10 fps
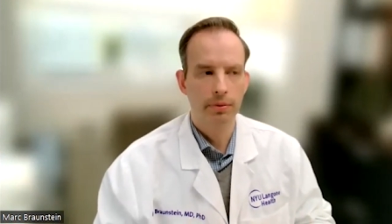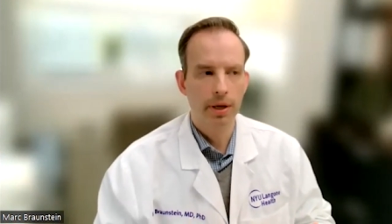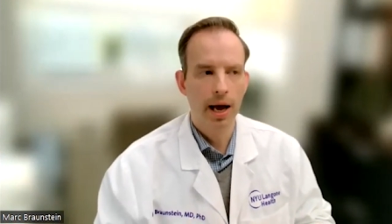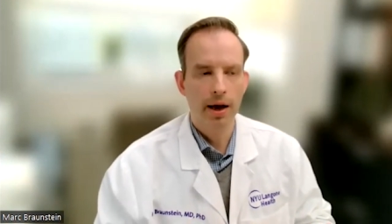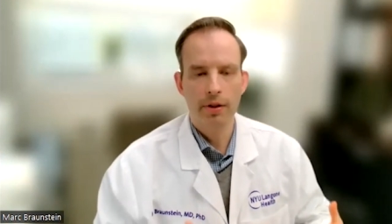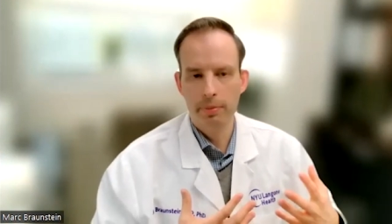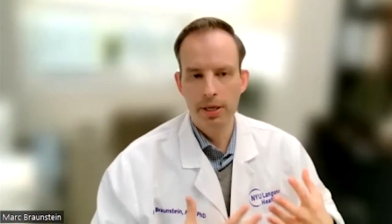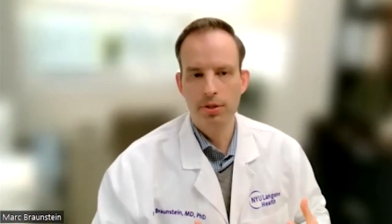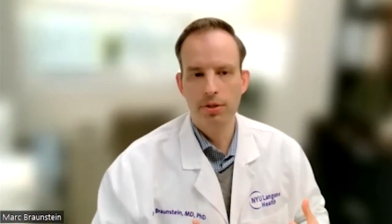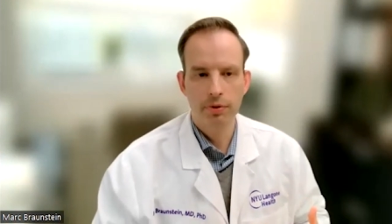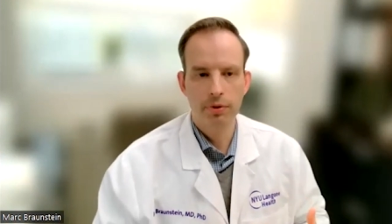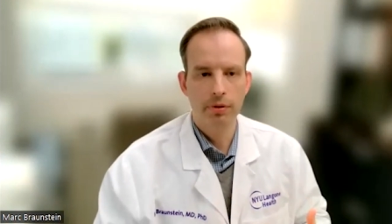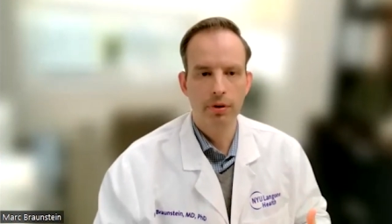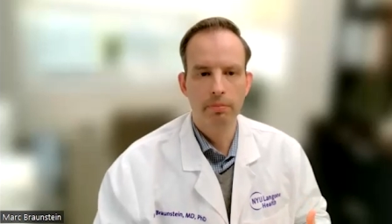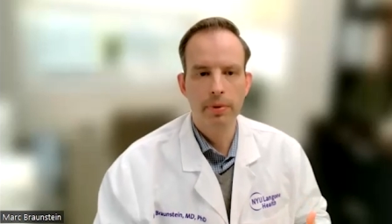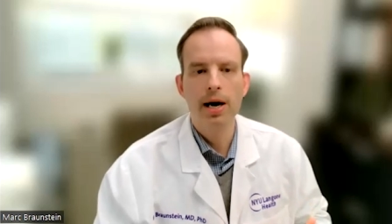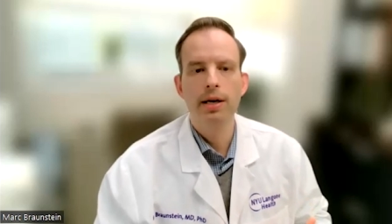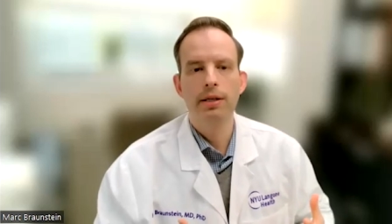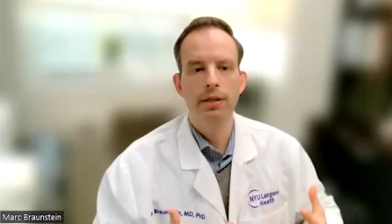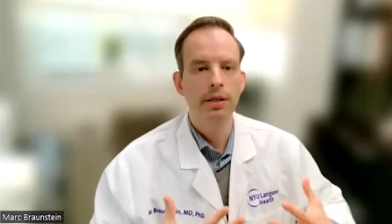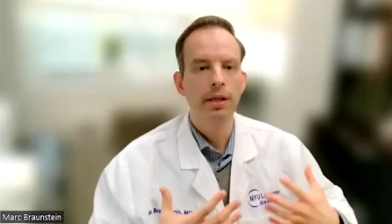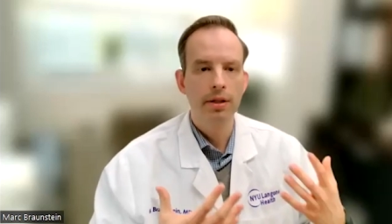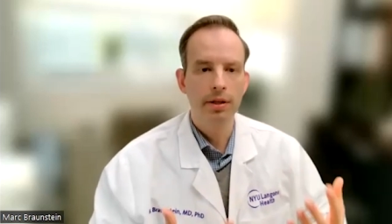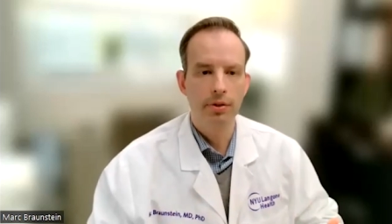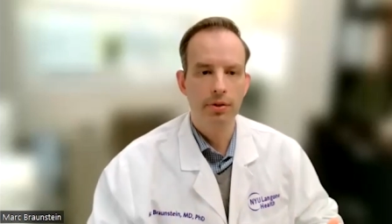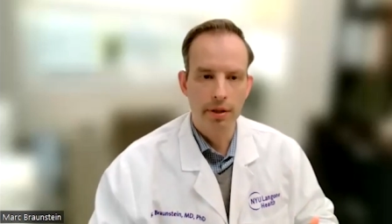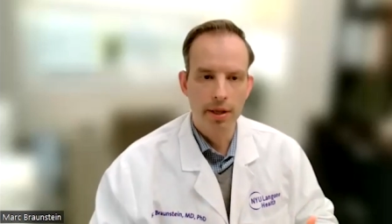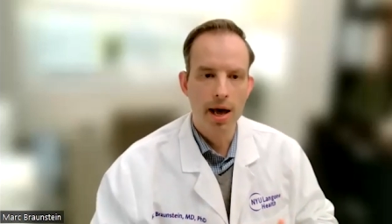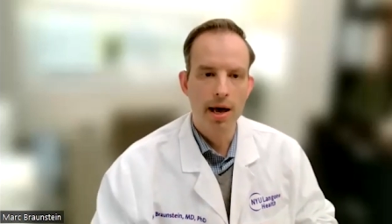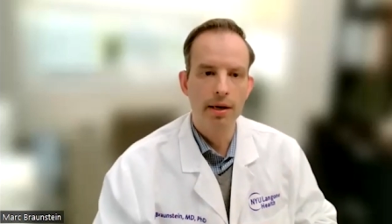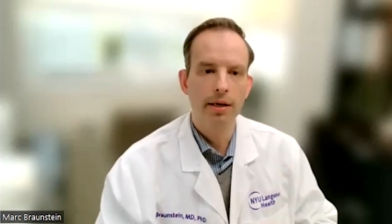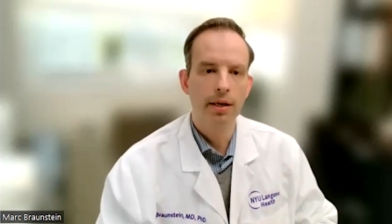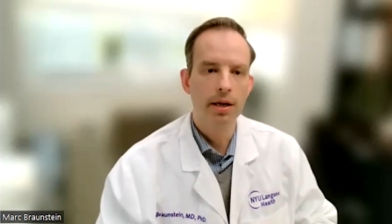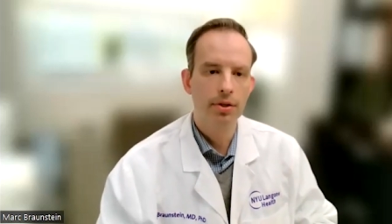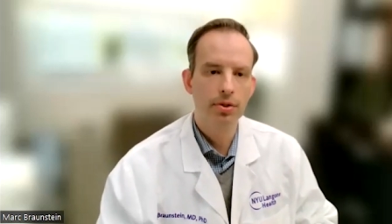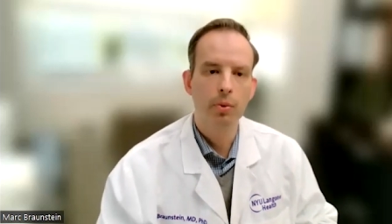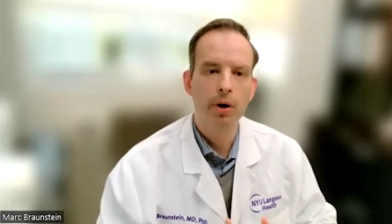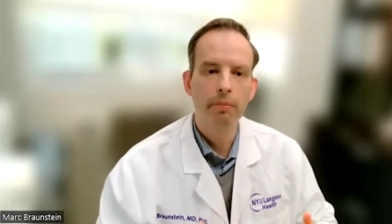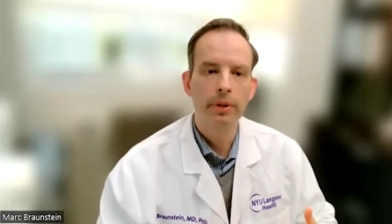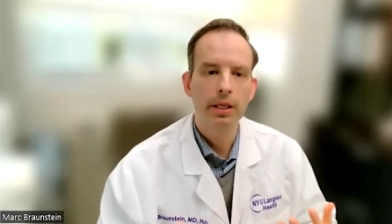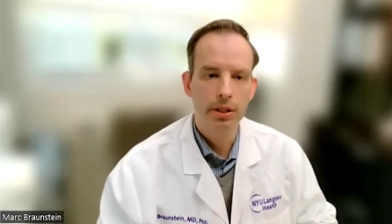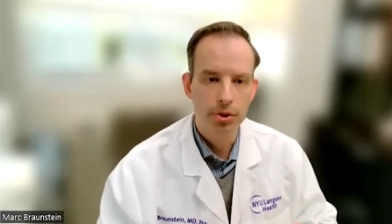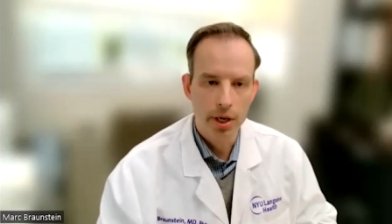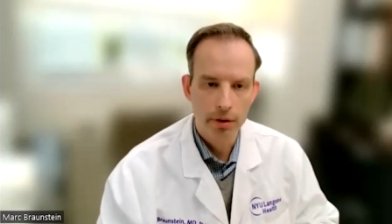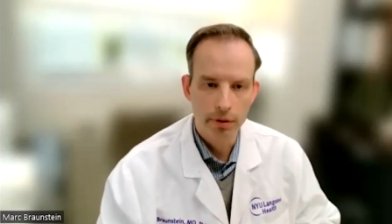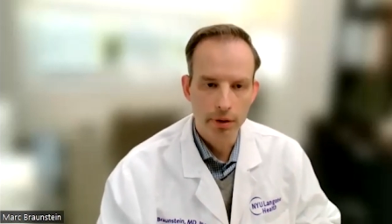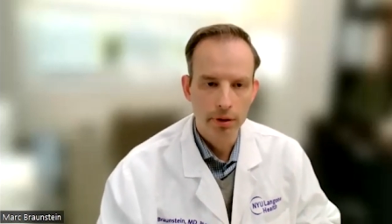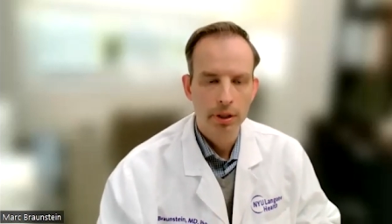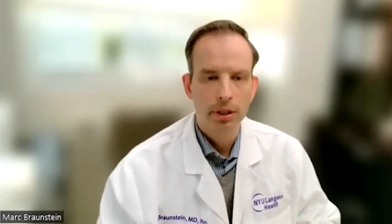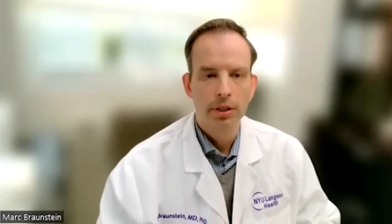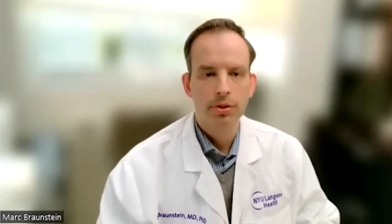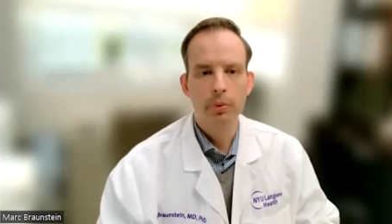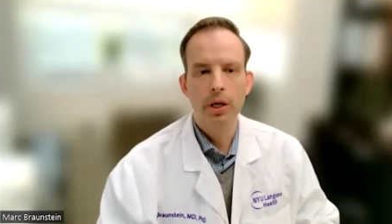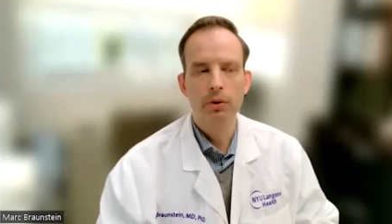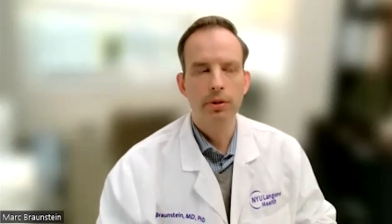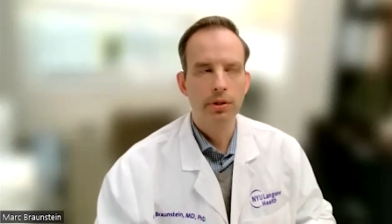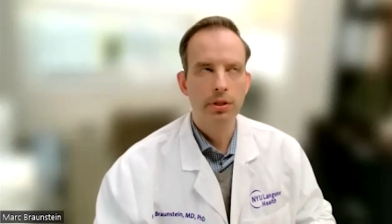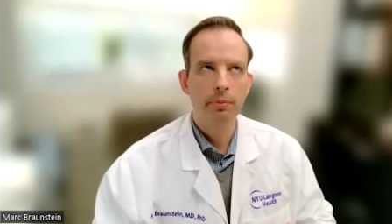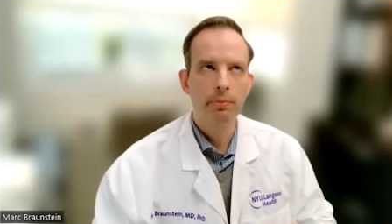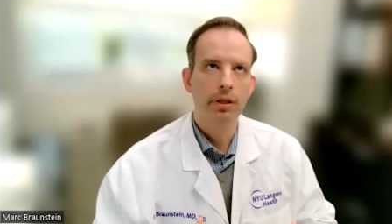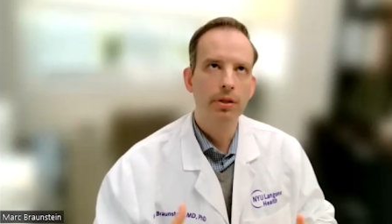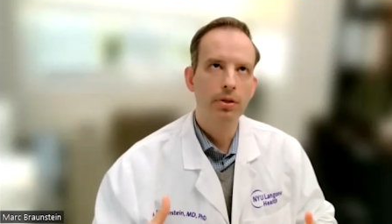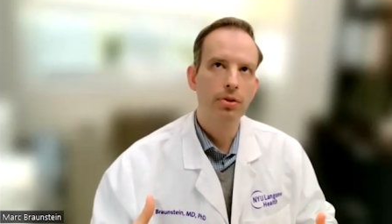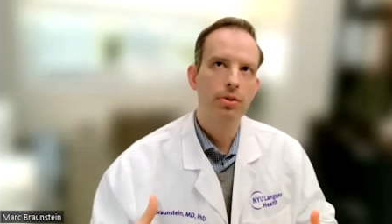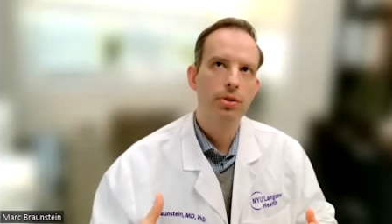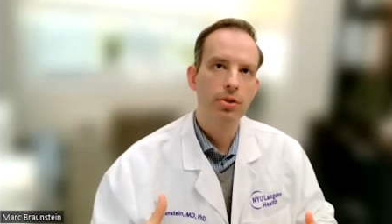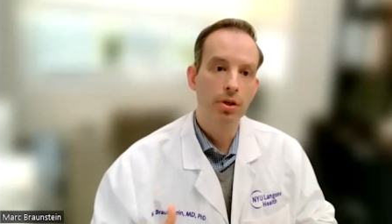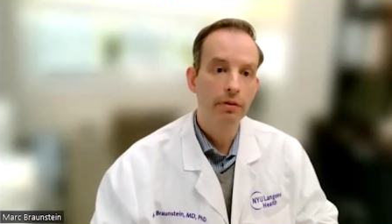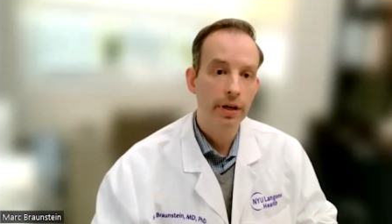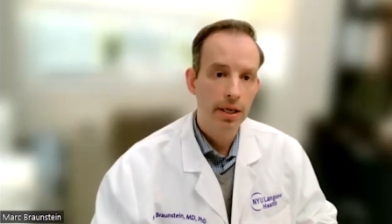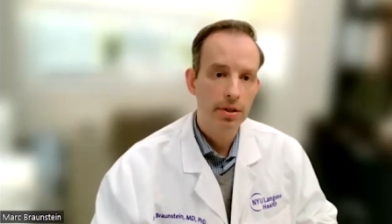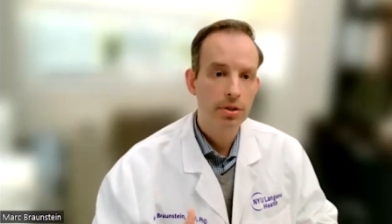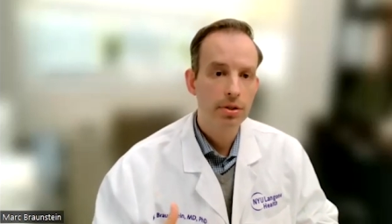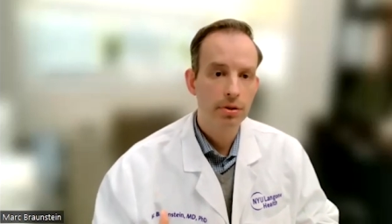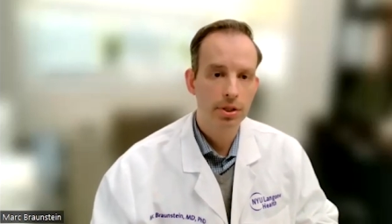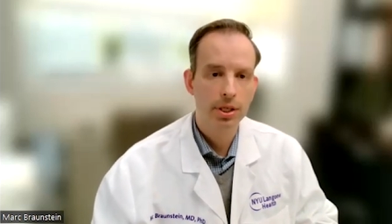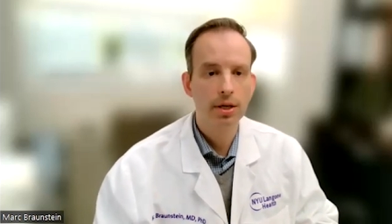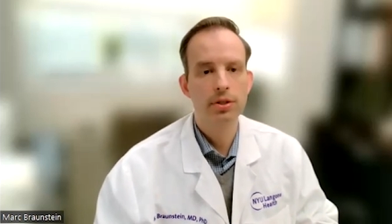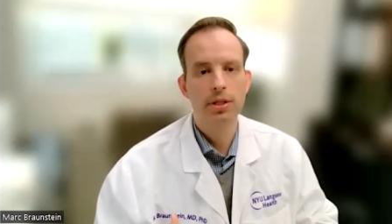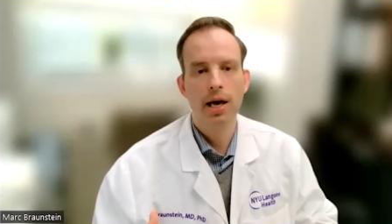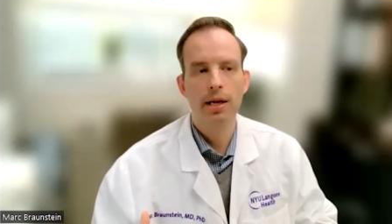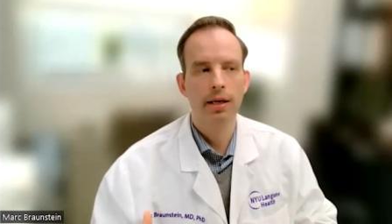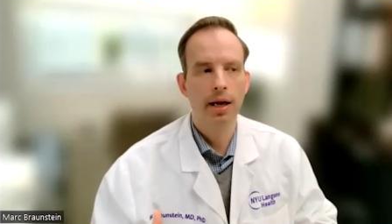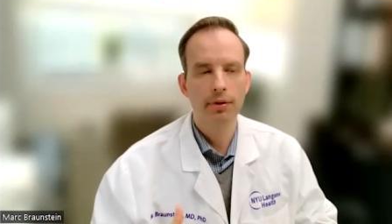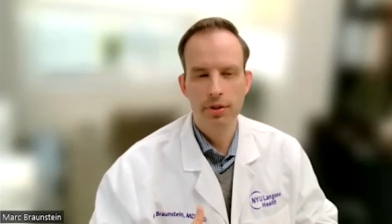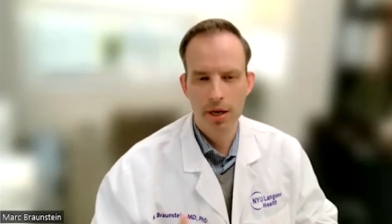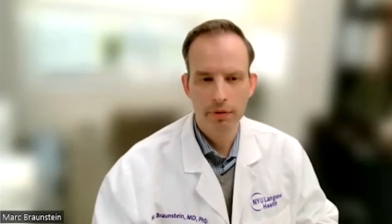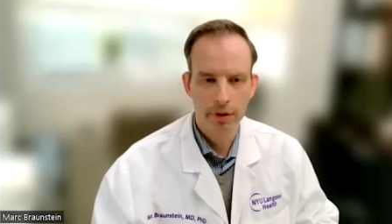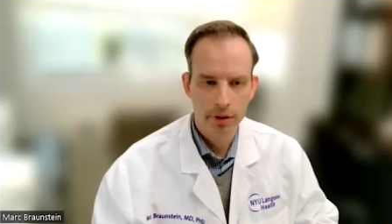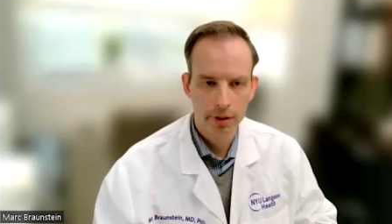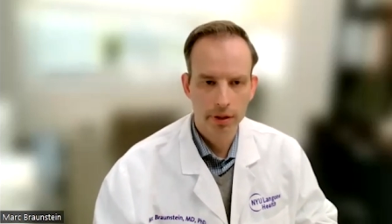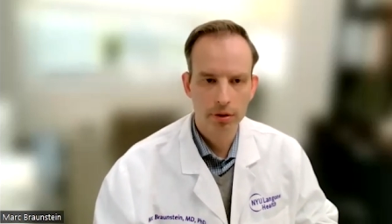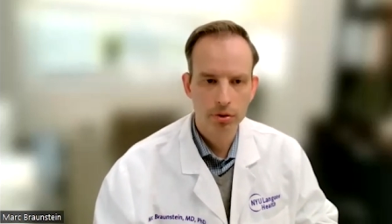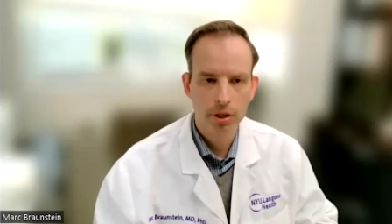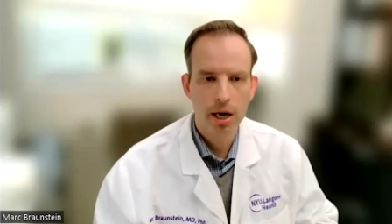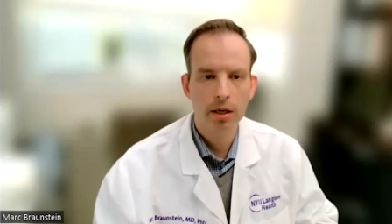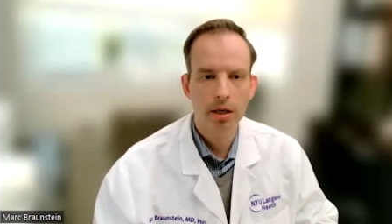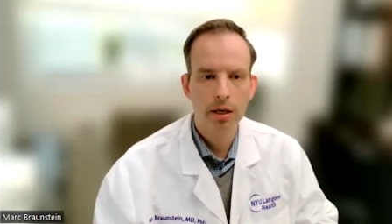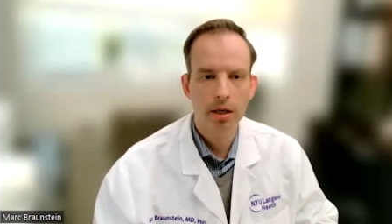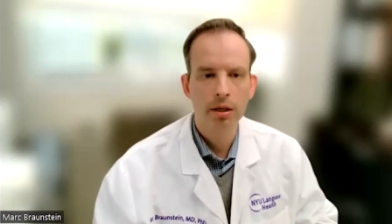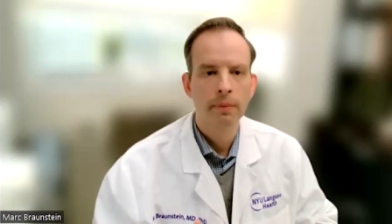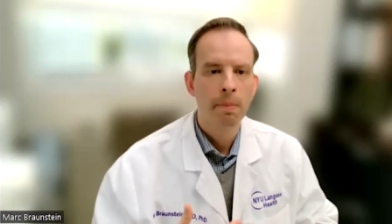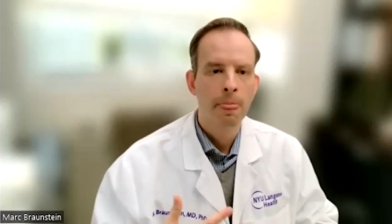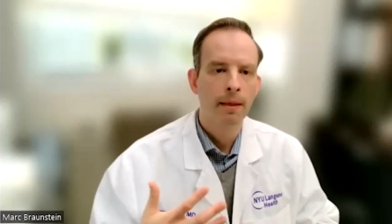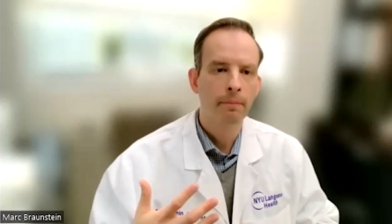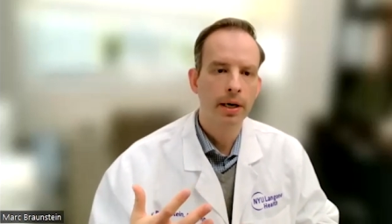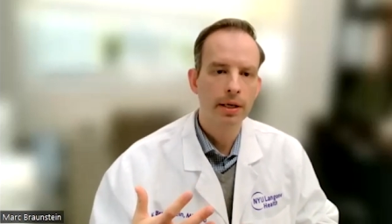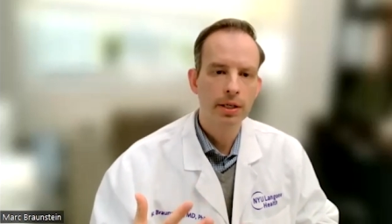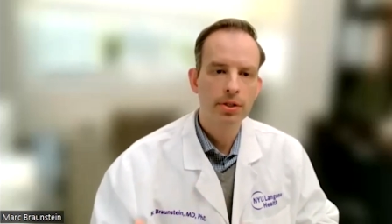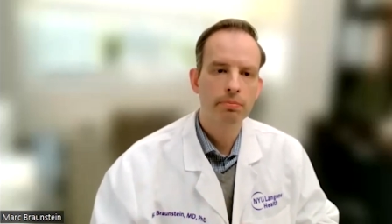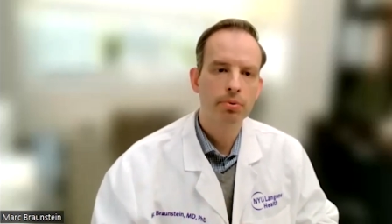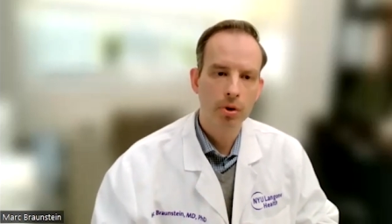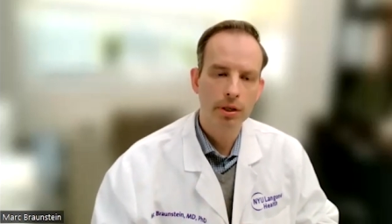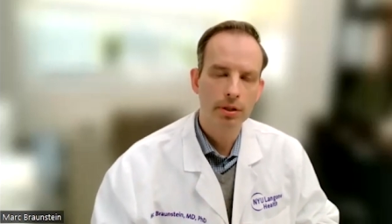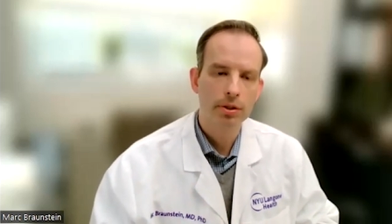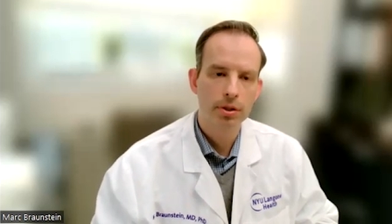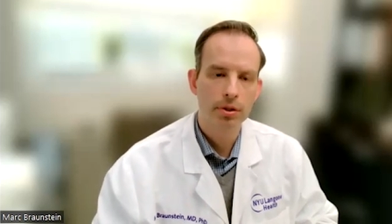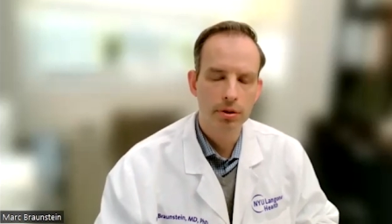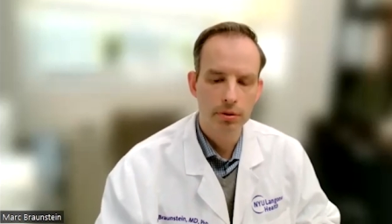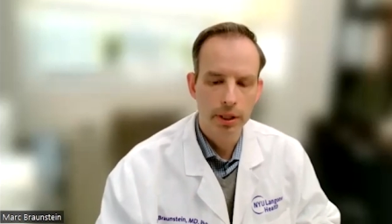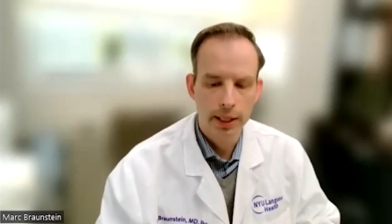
how the patients view their own body and things like that, and just well-being in general. So we don't typically use surveys to assess that outside of a clinical trial, but it is important to